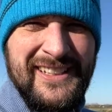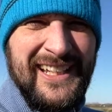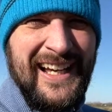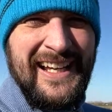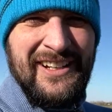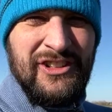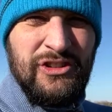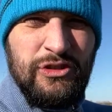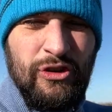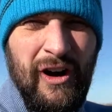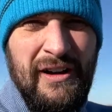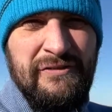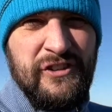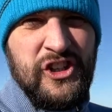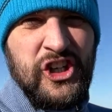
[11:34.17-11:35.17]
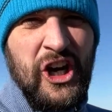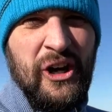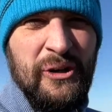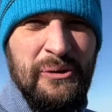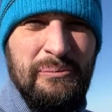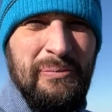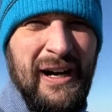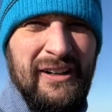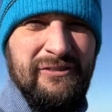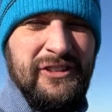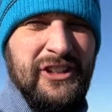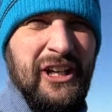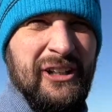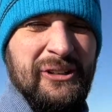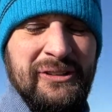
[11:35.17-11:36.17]
say, drive for show, putt for
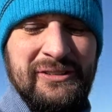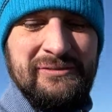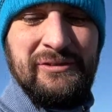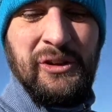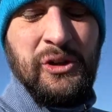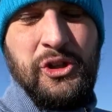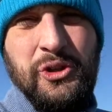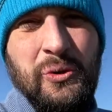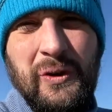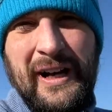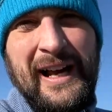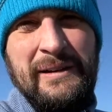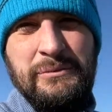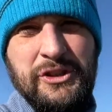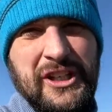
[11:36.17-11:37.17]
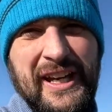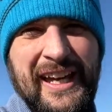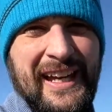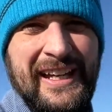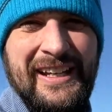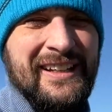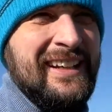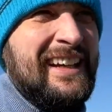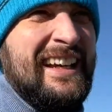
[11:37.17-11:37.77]
dough, or short game's the key.